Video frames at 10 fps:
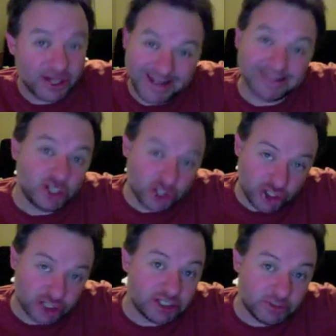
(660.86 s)
It's
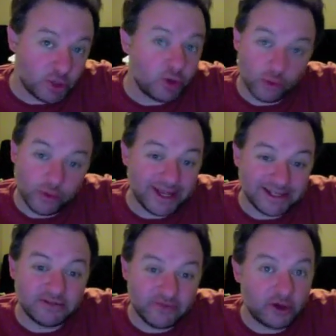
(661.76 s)
just poo.
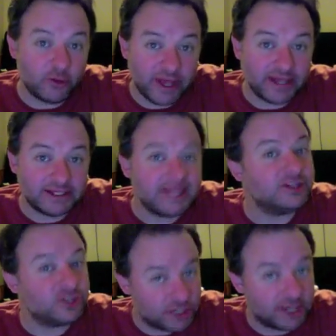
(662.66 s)
It's fecal paste. It's
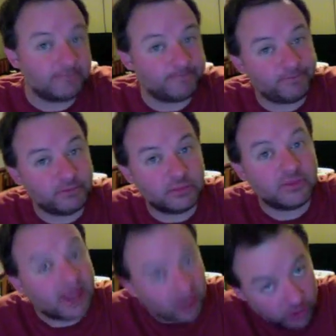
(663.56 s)
shit.
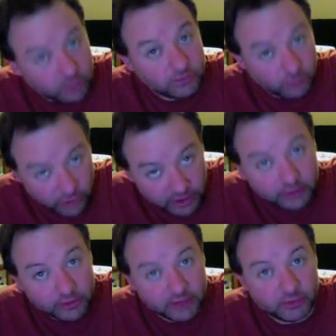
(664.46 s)
Thank you. Really,
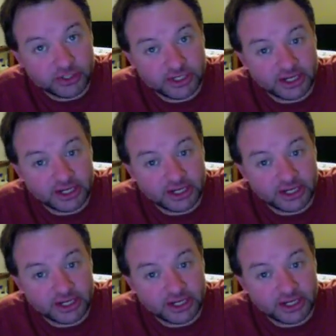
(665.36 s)
really appreciate